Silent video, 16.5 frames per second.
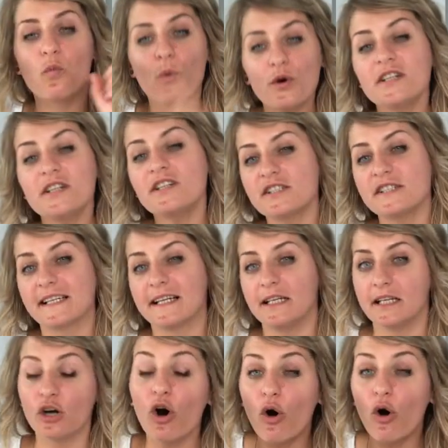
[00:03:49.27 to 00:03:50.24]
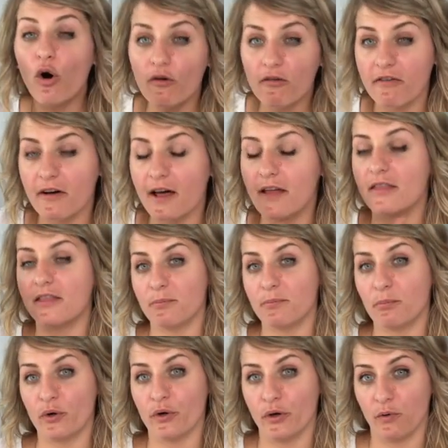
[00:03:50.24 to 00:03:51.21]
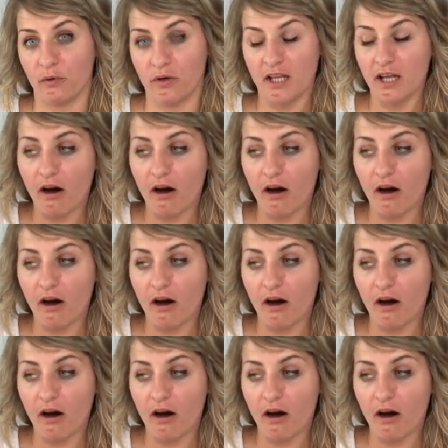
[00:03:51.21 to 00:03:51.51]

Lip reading: water just click off at the boil.